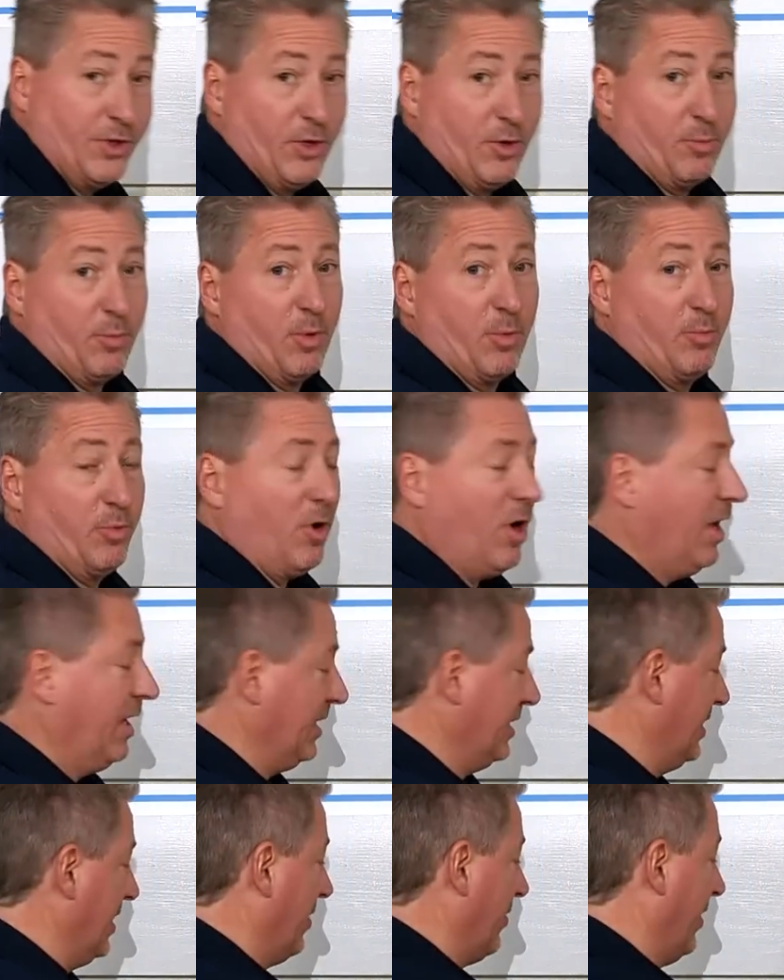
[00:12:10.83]
with their
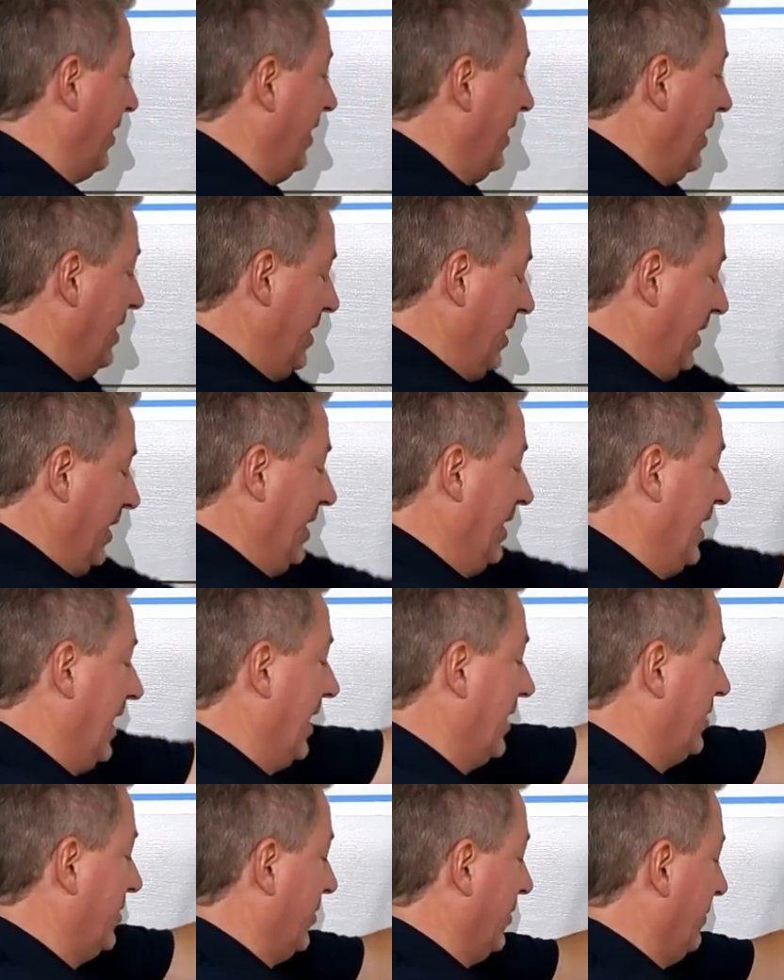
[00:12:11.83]
proprietary
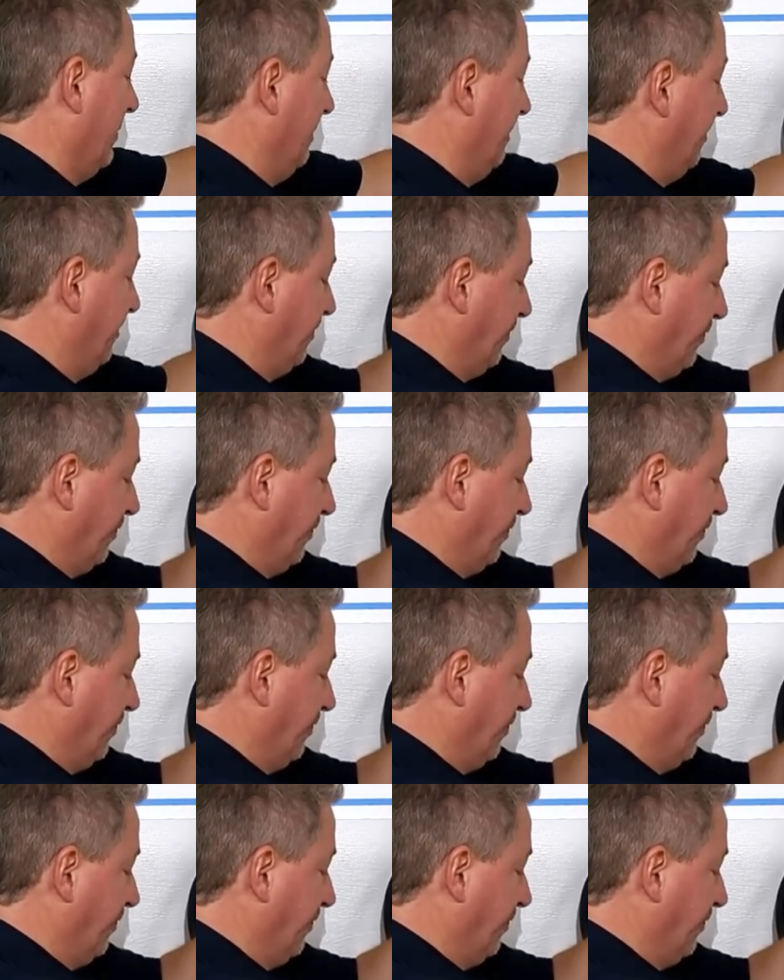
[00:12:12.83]
connector.